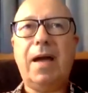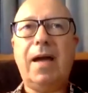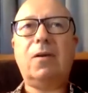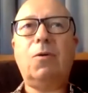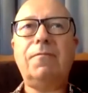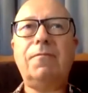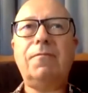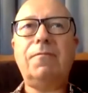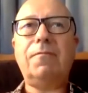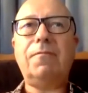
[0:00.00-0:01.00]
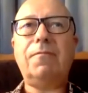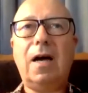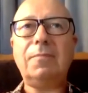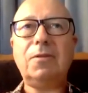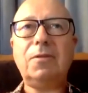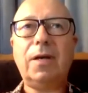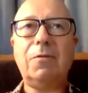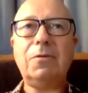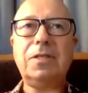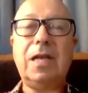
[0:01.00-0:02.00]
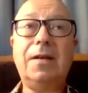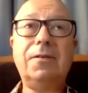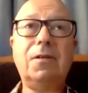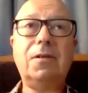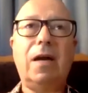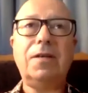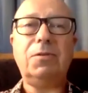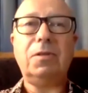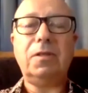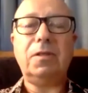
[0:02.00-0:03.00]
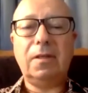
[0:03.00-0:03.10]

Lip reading: back quite far in time to when I was an undergraduate